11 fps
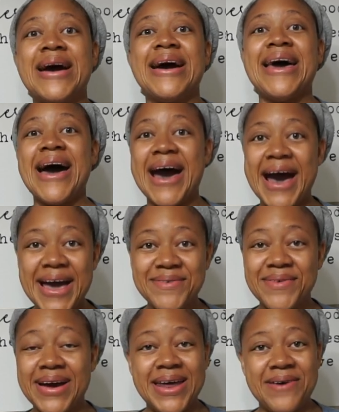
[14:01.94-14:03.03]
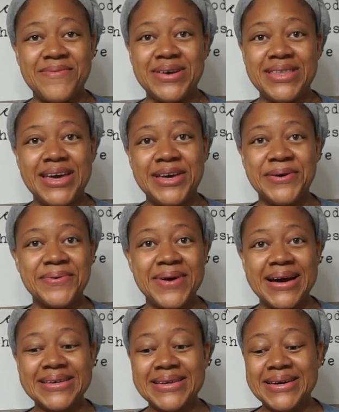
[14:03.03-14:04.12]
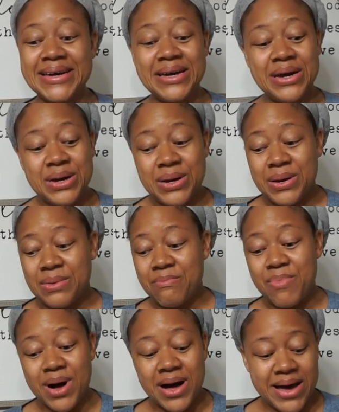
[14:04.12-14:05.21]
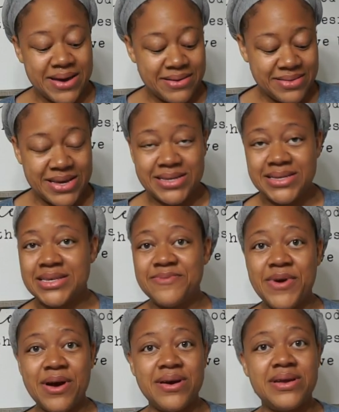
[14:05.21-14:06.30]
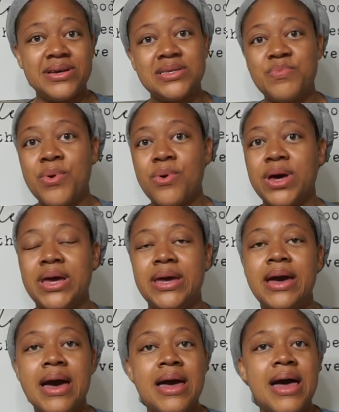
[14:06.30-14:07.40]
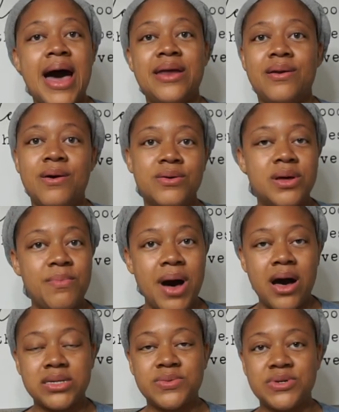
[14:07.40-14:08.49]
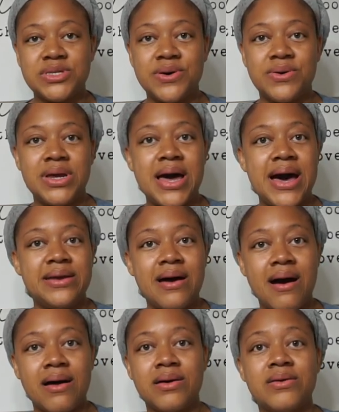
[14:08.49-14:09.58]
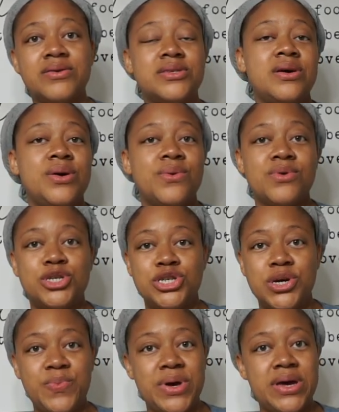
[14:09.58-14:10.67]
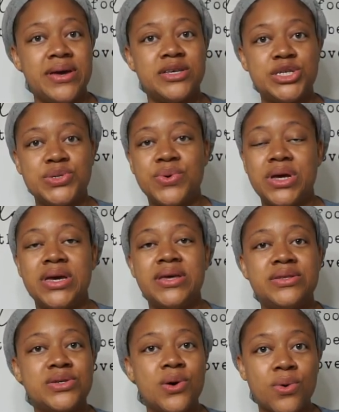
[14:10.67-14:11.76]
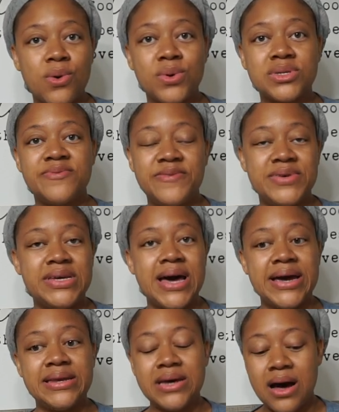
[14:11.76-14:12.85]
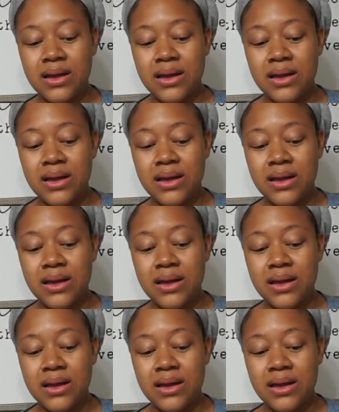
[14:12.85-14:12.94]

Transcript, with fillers: that I read everything correctly. But this is very disappointing. I know the box was $39 with shipping It's 20 total was $59